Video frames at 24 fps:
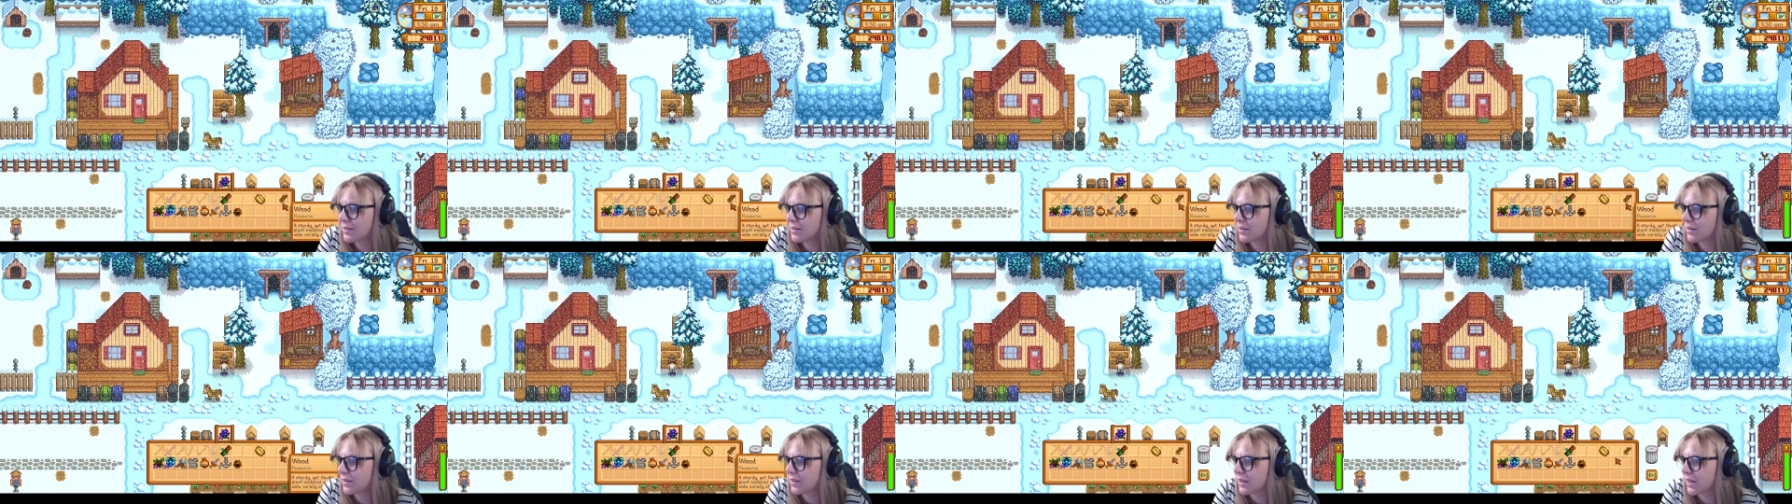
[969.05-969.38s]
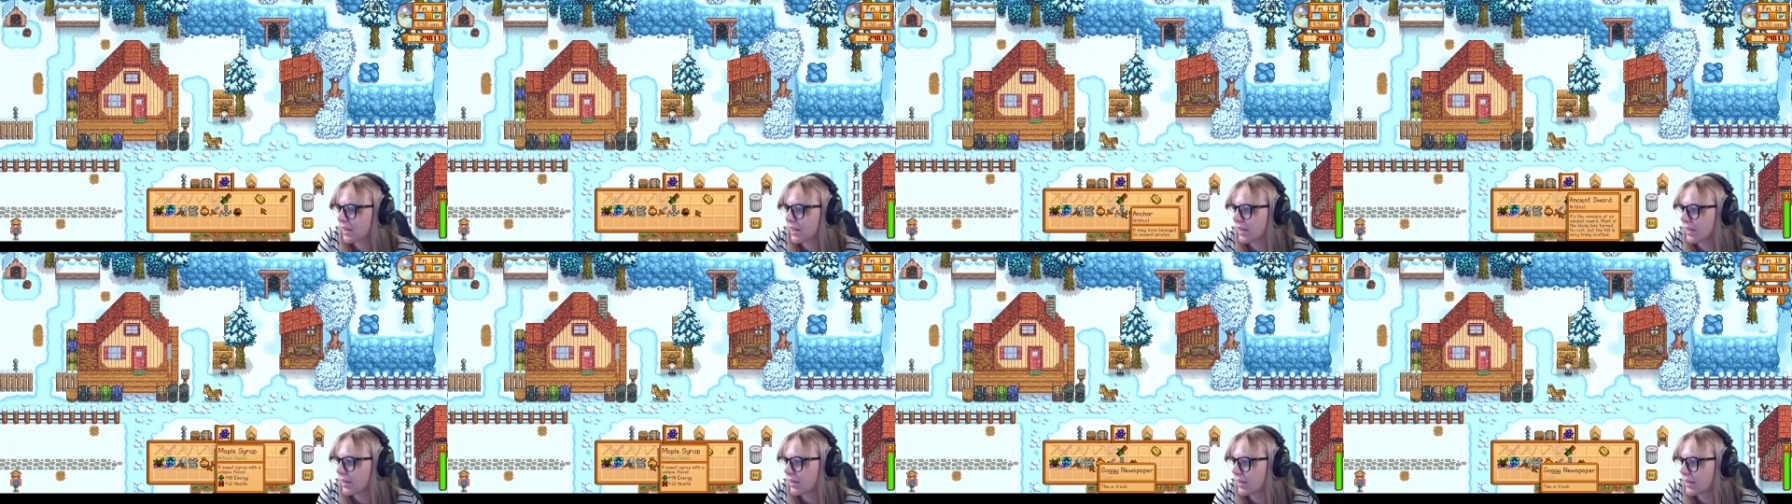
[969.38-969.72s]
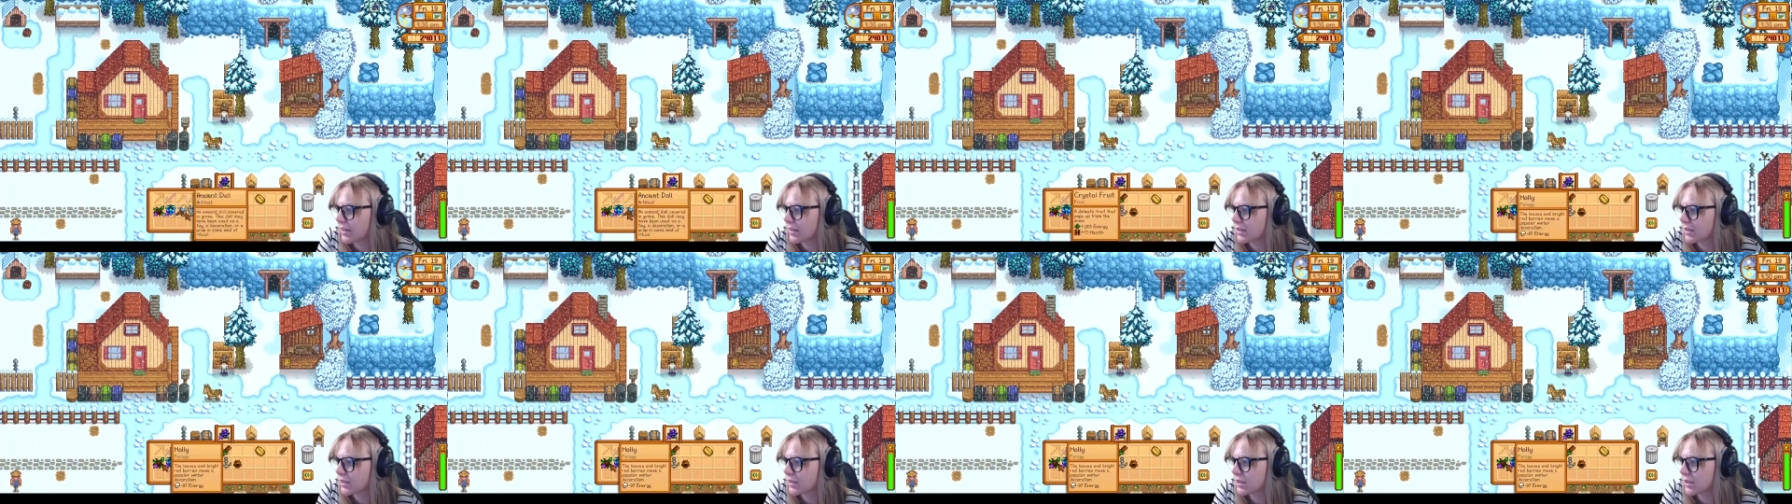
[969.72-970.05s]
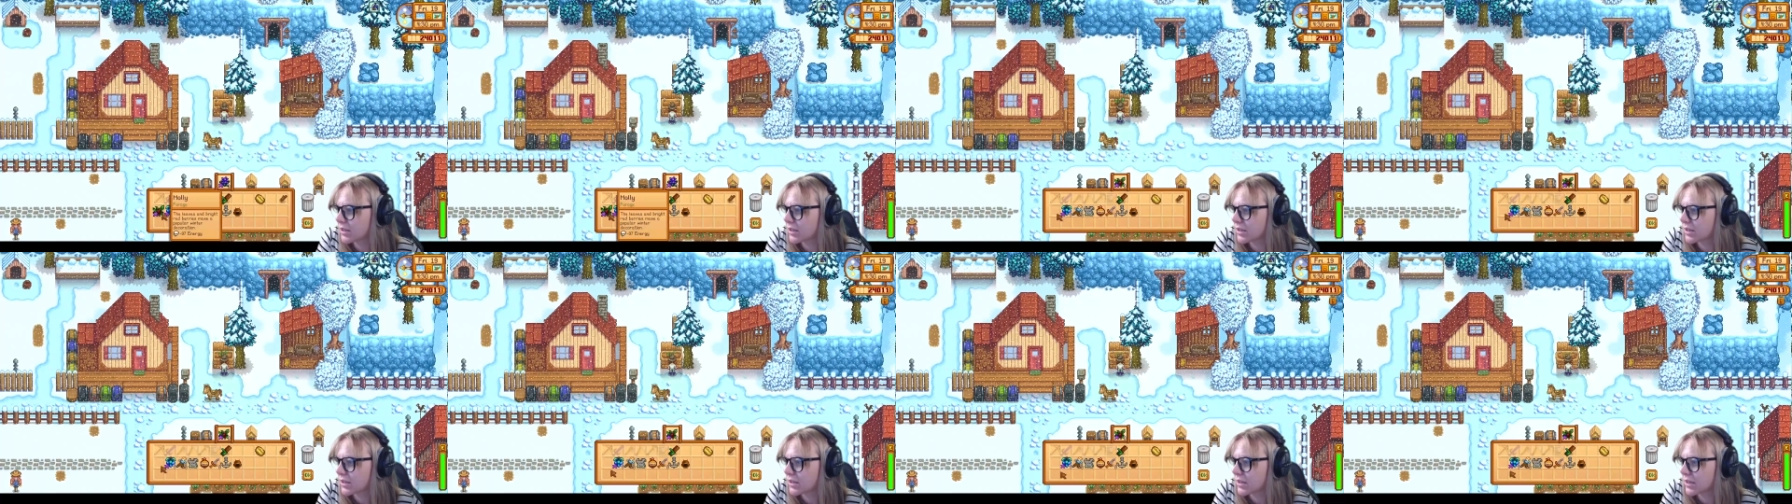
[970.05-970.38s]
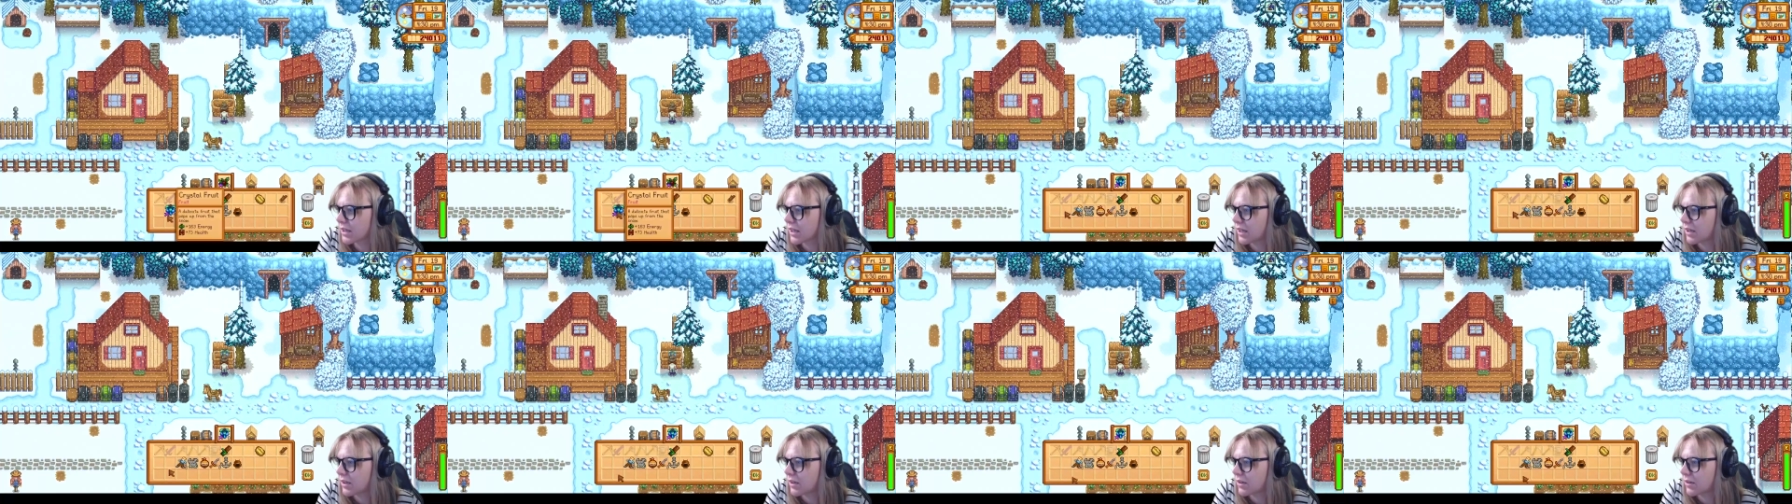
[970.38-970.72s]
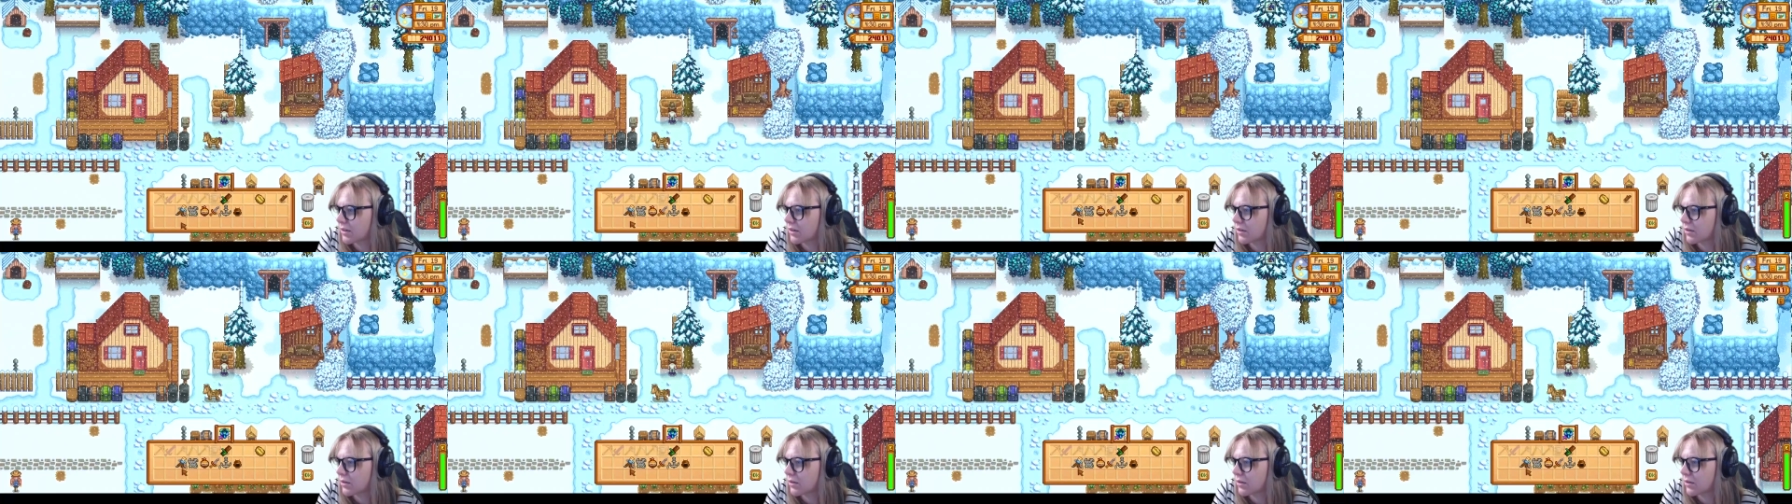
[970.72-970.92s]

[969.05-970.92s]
Okay, let's just sell